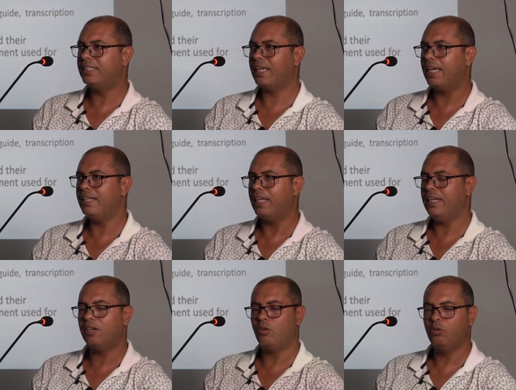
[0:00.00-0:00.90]
it can
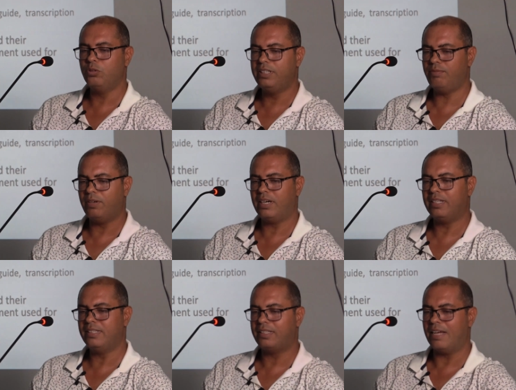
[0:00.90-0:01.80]
include
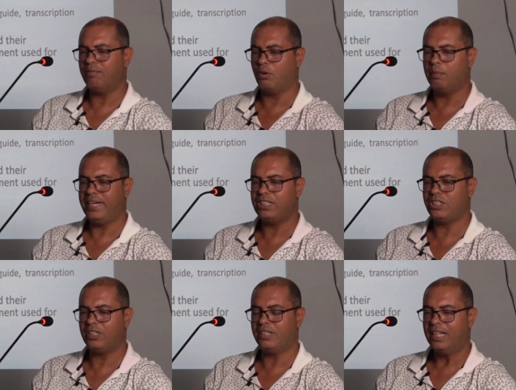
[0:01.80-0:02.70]
different
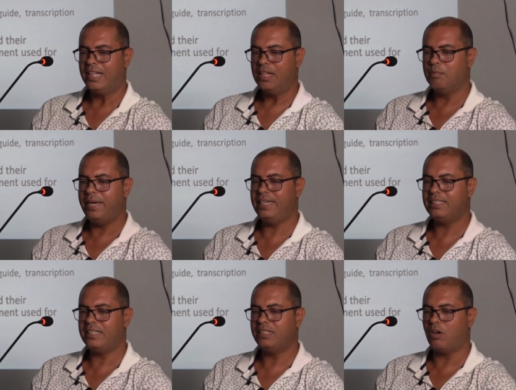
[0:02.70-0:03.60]
information
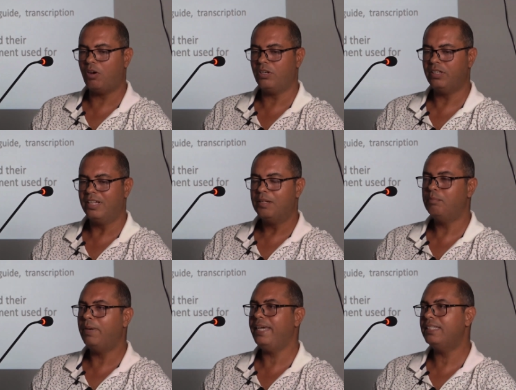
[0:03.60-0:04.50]
based on
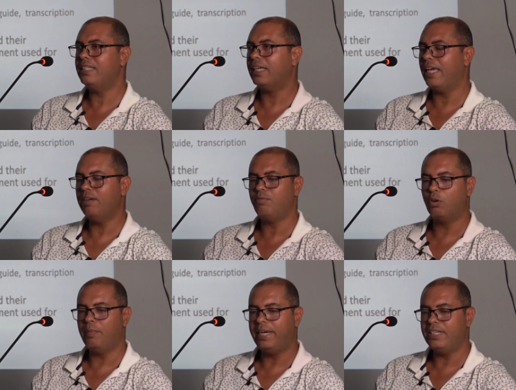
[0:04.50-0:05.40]
basic
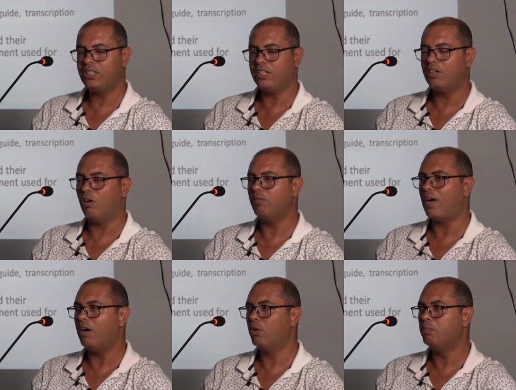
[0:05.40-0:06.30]
information
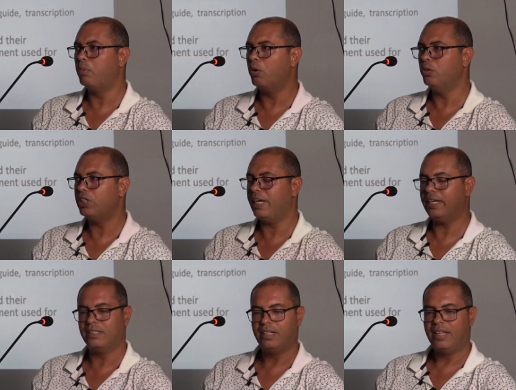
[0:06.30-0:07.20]
of our
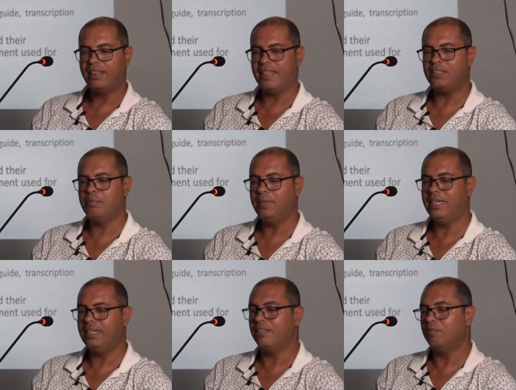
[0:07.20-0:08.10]
project. That
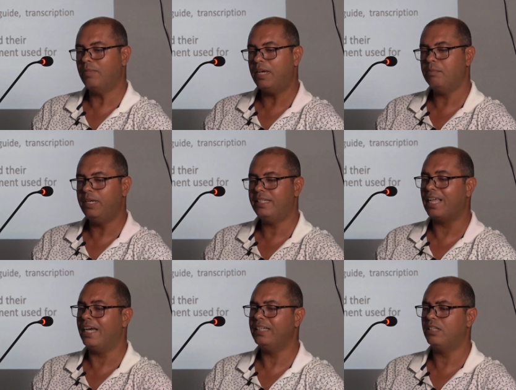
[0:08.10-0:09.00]
means maybe
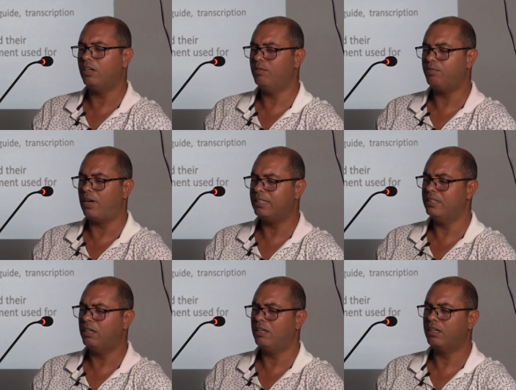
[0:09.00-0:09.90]
title,
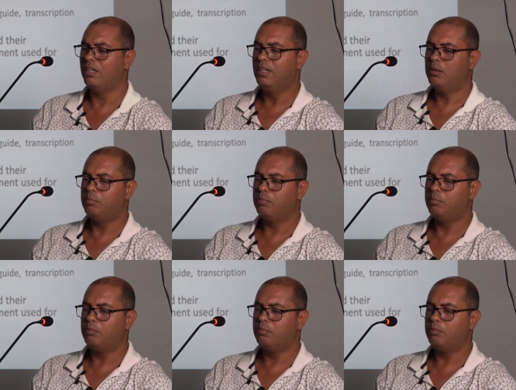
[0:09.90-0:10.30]
funder,